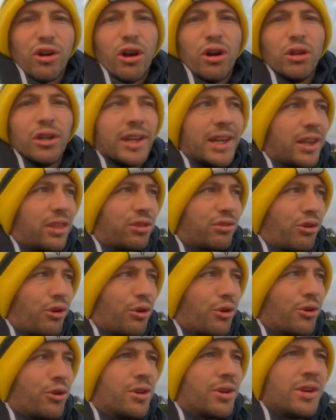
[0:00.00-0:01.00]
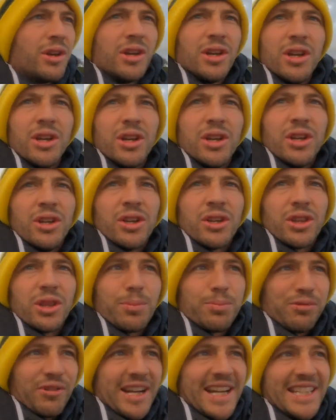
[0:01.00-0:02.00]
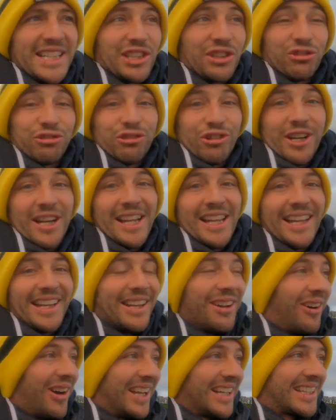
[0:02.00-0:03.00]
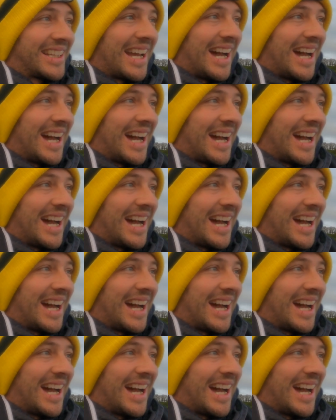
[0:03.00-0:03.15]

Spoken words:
rolling through. The breeze is really nice,